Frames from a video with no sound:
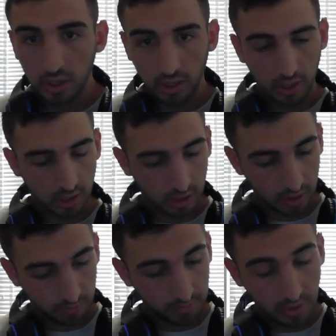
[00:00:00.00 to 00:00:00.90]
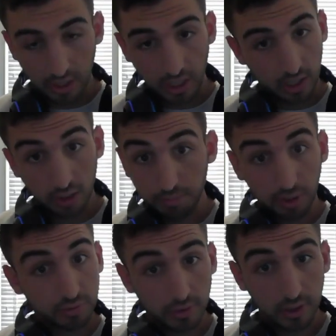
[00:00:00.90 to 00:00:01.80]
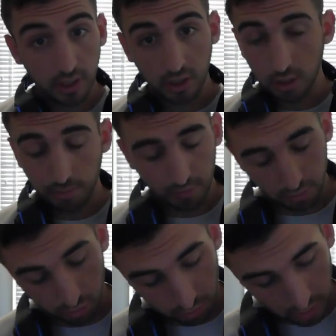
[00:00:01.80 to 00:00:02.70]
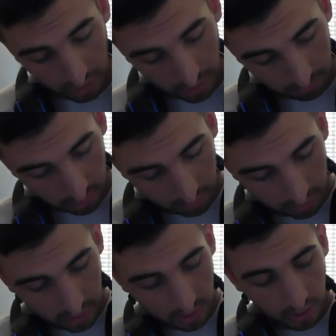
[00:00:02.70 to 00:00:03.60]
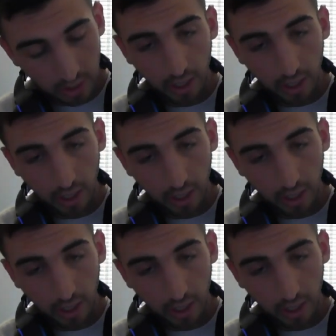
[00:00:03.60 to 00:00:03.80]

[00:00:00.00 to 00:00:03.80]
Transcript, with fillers: Um, they got a good buffer in there, good buffer spring. I'm loving it.